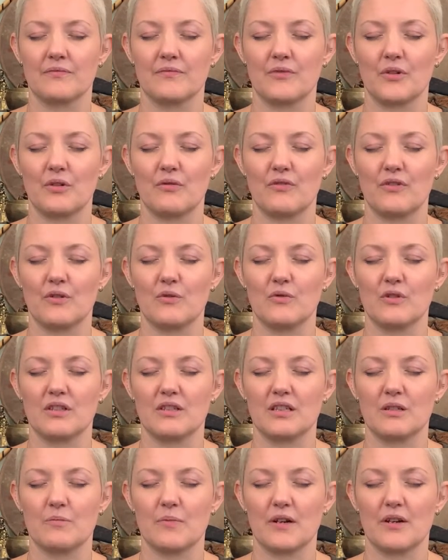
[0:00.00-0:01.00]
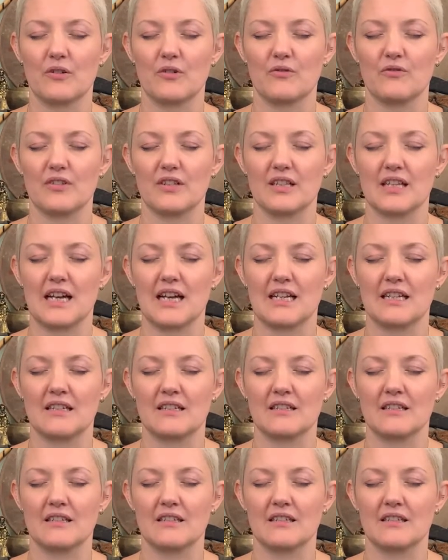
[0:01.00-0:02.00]
We feel the spirit of the
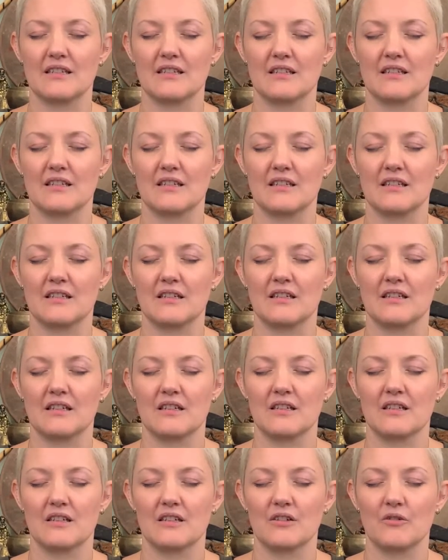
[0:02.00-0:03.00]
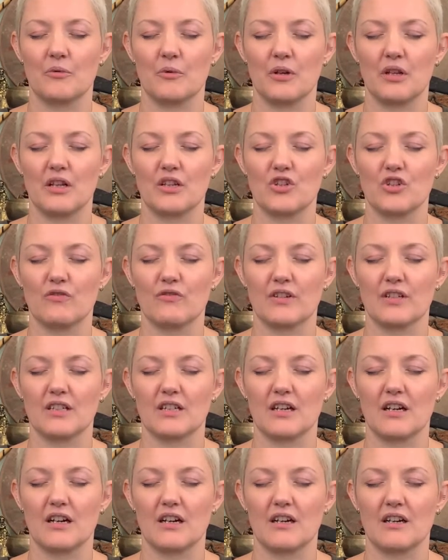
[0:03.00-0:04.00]
land where each of us
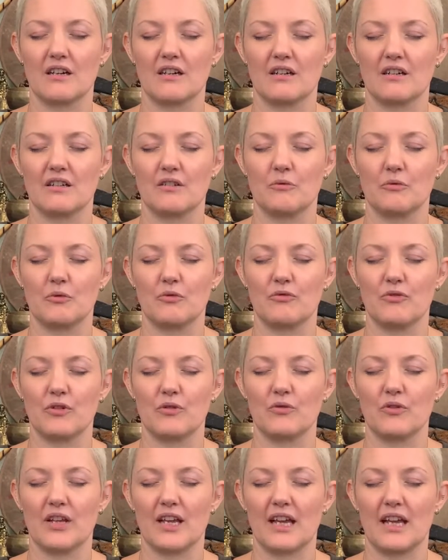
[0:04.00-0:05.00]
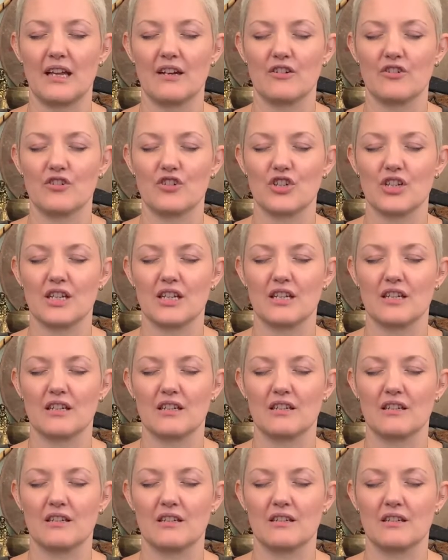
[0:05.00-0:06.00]
are. We feel the energy,
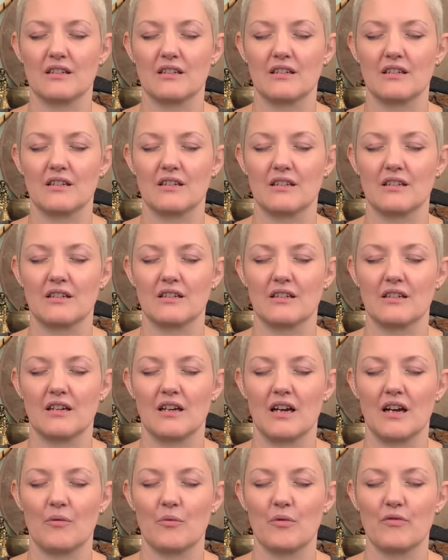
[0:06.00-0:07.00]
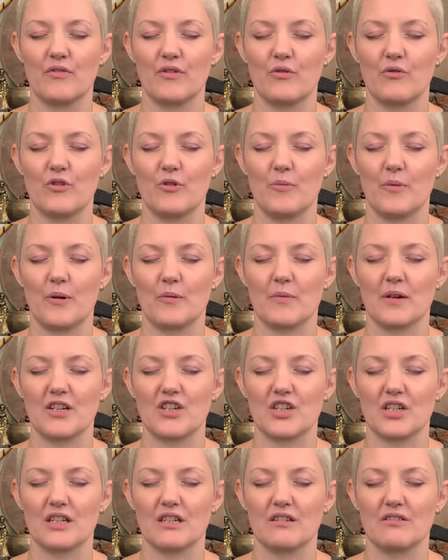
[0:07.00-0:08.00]
and we feel the
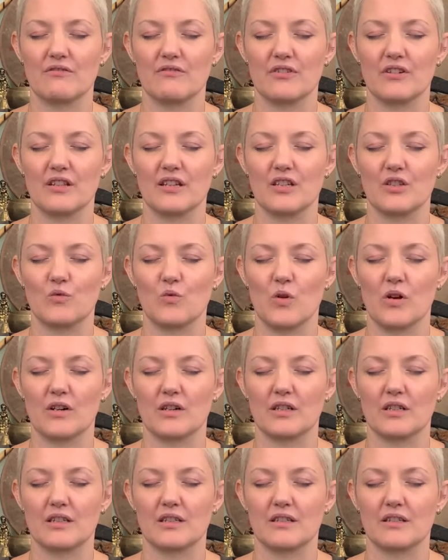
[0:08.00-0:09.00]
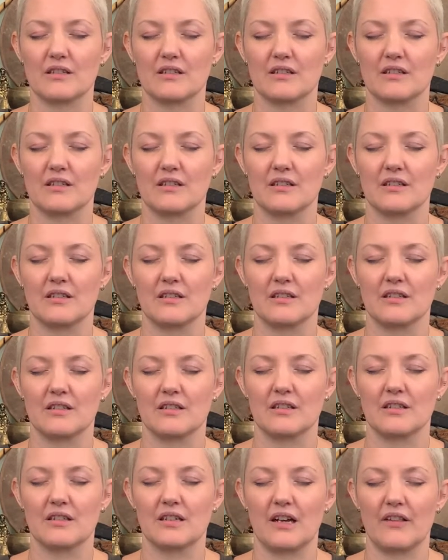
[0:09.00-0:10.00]
permission for this work
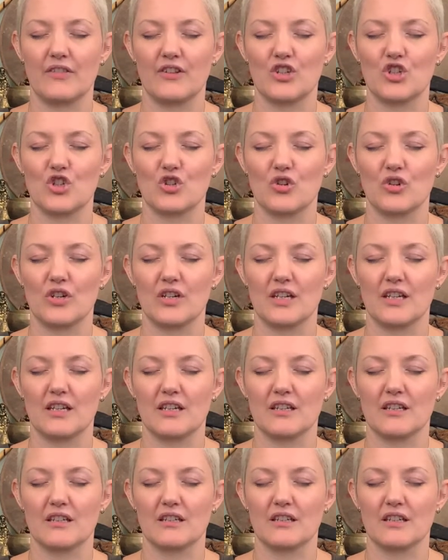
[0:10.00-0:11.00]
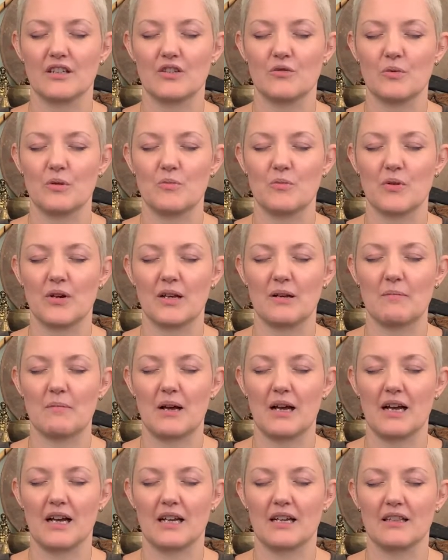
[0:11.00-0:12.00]
and the joy as we bring
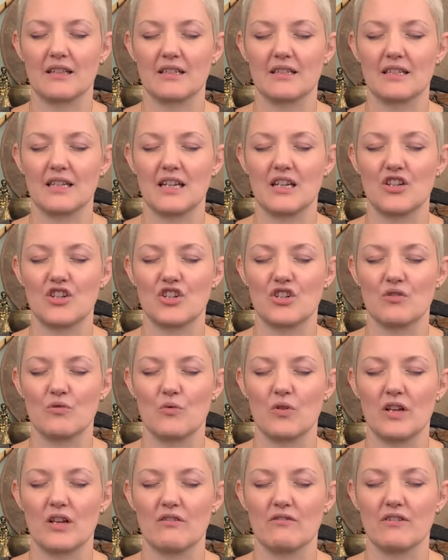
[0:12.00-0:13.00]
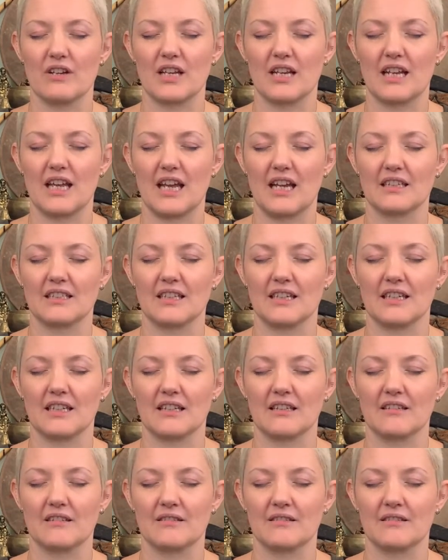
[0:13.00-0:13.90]
back this ancient way of connecting.